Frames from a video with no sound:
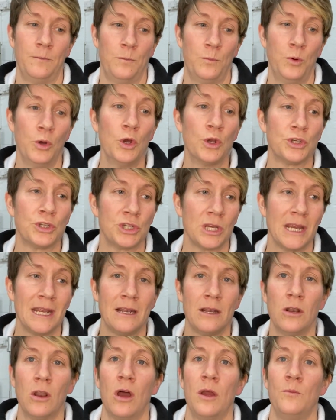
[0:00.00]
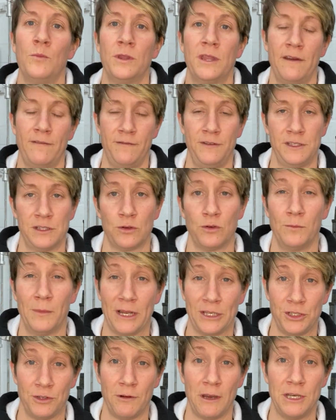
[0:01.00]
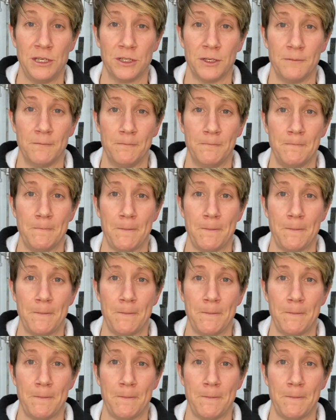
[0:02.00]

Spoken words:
push in line with their physical maturation.